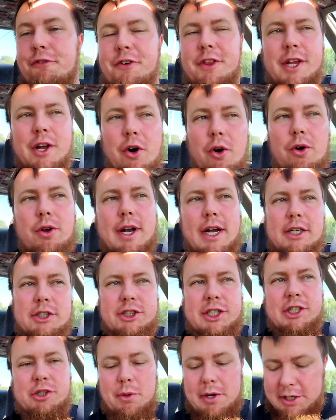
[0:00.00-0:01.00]
for the old
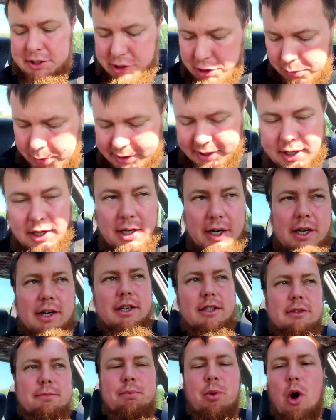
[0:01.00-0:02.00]
G22 with
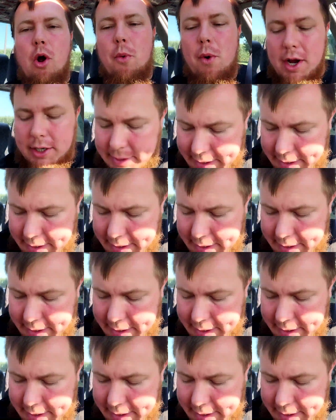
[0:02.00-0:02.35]
the Pro 1